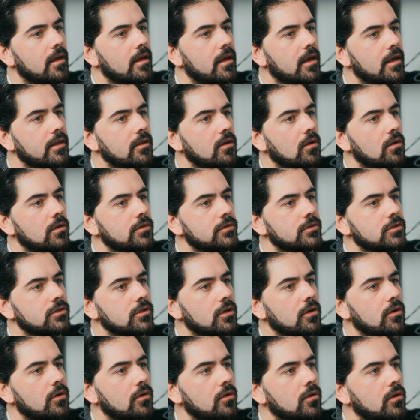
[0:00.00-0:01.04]
And
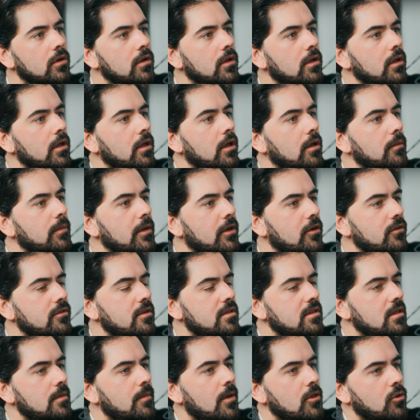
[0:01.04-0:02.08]
also, because
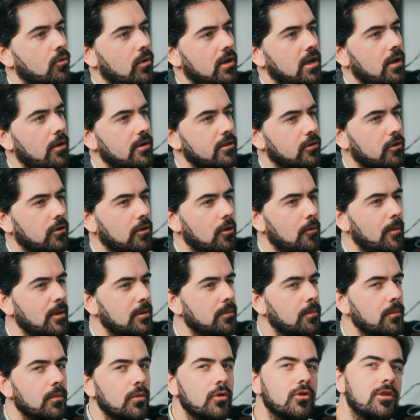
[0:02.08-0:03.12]
this image right now is a
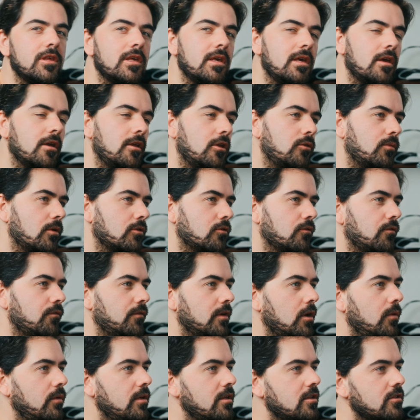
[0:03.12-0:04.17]
bit moody and it was a
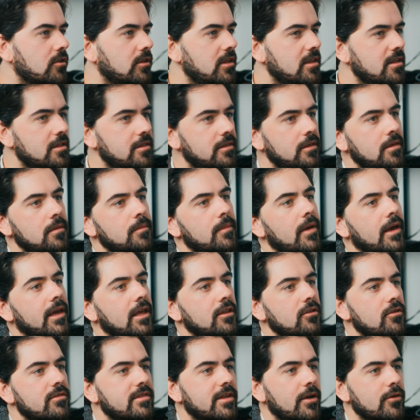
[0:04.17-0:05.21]
very sunny scene back
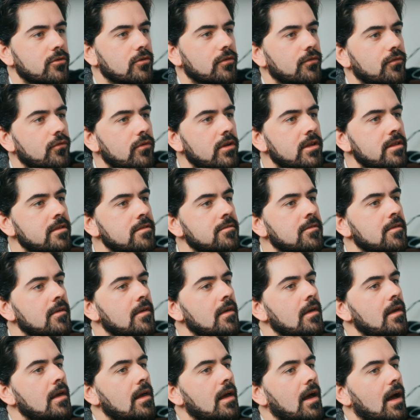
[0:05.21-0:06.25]
in the south of France,
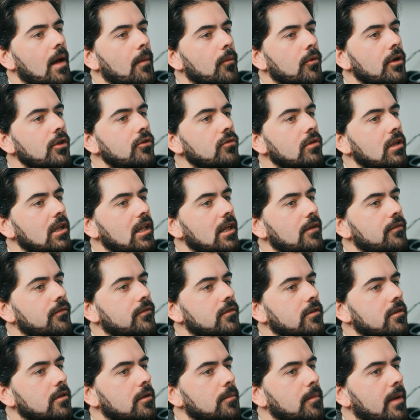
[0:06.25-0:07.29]
I'm going to
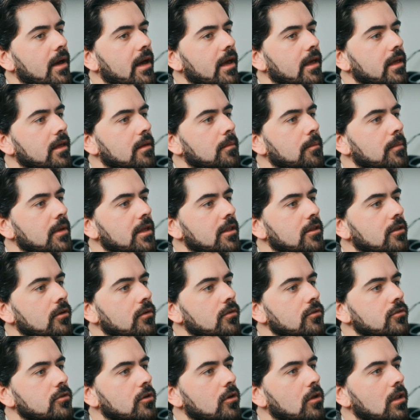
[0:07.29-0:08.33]
lift my
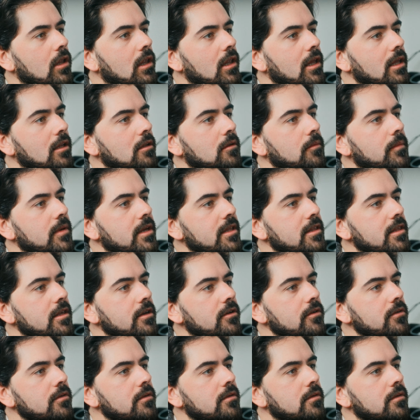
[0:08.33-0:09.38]
midtones a little bit
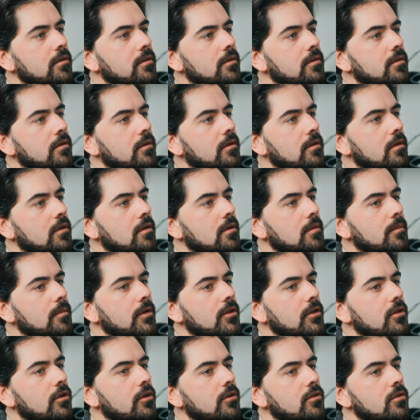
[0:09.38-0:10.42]
here,
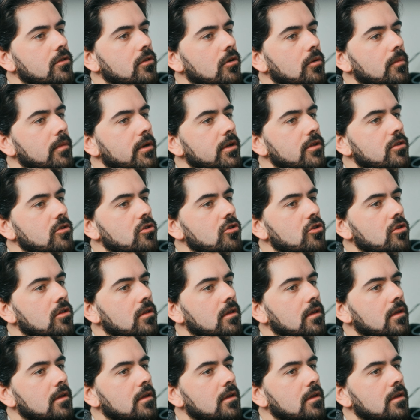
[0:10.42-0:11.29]
but not so much.